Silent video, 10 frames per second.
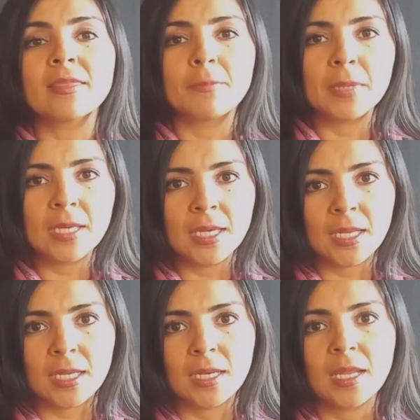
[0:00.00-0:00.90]
at the
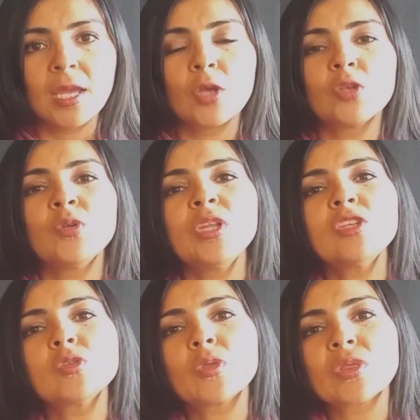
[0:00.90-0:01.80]
beginning, you
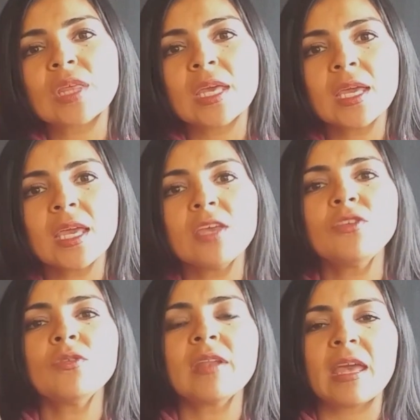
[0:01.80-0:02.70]
need to think
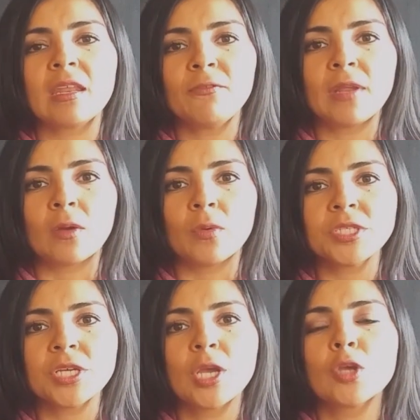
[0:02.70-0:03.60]
in your native
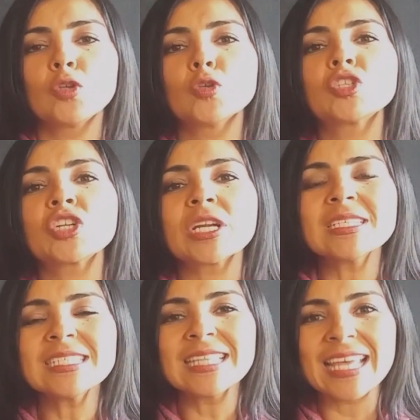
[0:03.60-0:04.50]
language, you
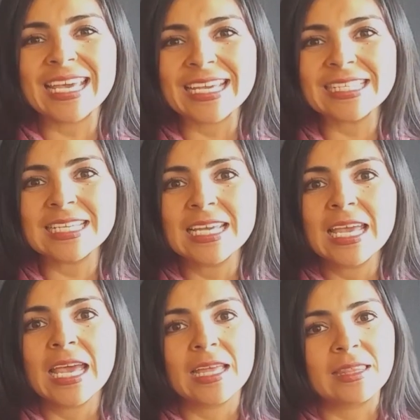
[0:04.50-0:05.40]
translate,
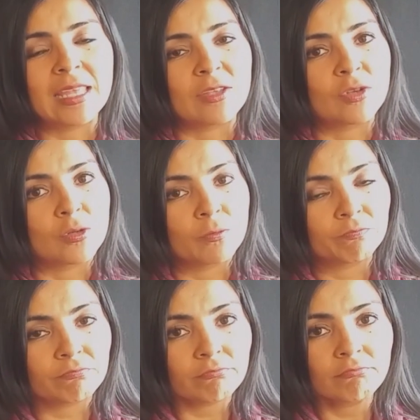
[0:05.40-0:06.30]
and then you
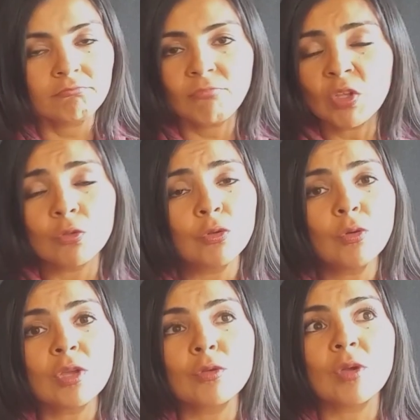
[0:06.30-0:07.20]

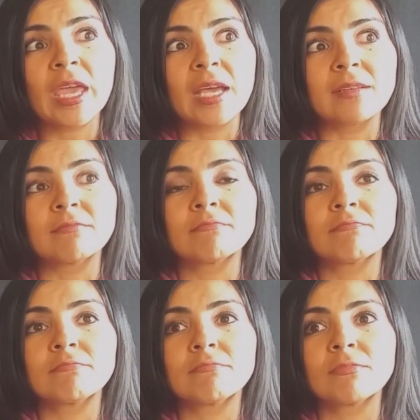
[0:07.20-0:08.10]
can
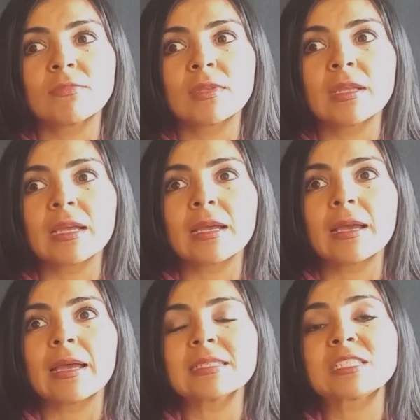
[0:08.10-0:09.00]

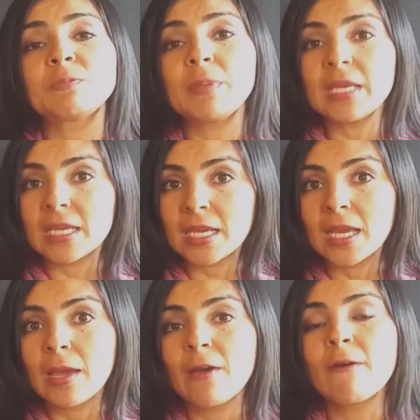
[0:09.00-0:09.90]

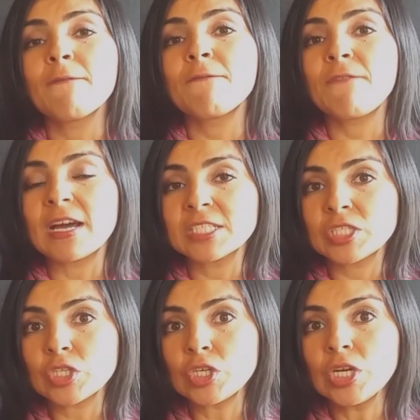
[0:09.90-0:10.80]
speak
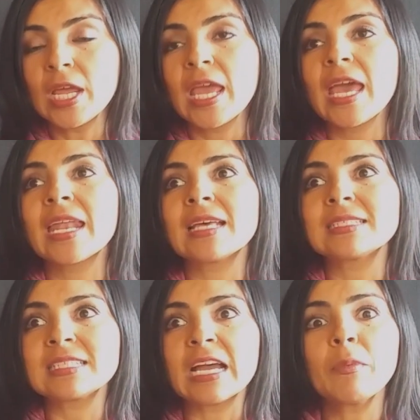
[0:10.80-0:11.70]
faster, and
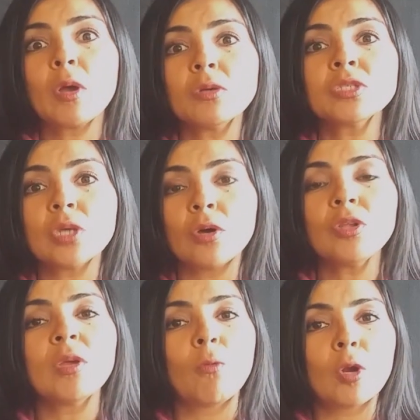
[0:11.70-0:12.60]
as time goes
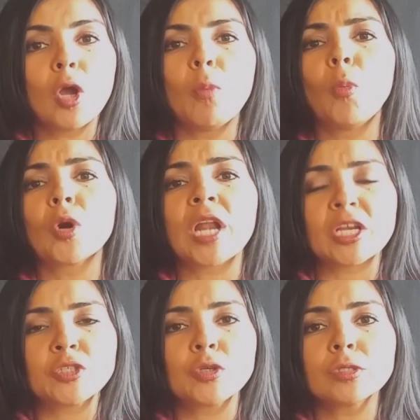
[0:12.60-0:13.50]
on it will come more
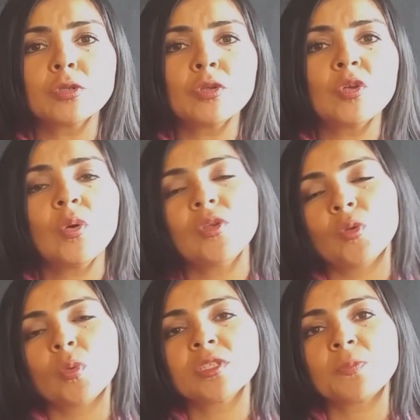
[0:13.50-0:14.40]
natural to you, and
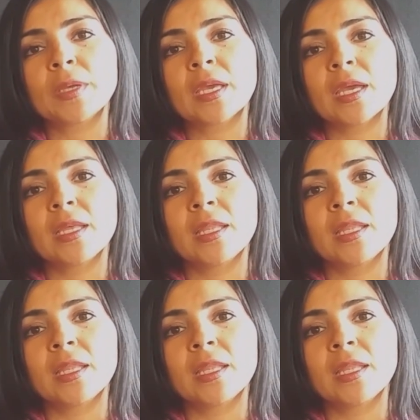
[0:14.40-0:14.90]
you will think